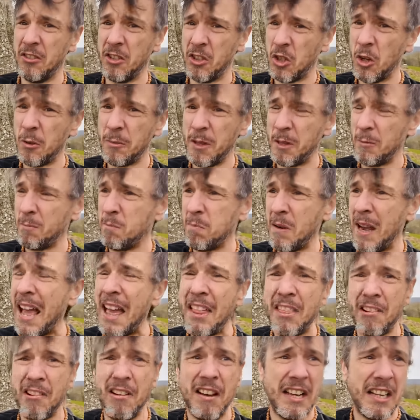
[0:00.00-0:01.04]
Stop this
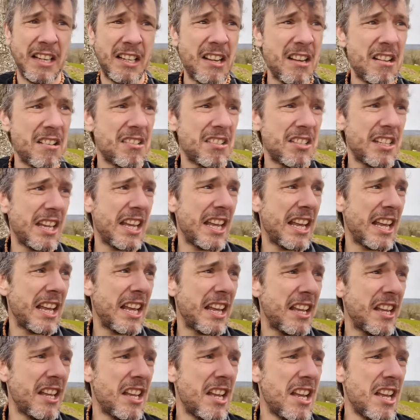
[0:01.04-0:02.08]
blathering. Can't sit
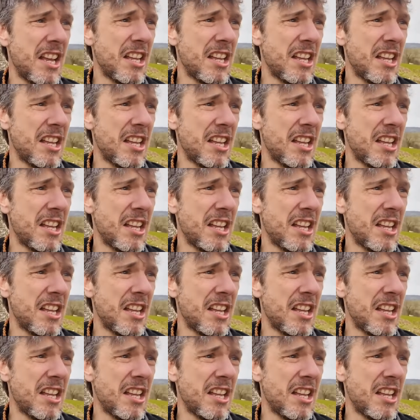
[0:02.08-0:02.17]
here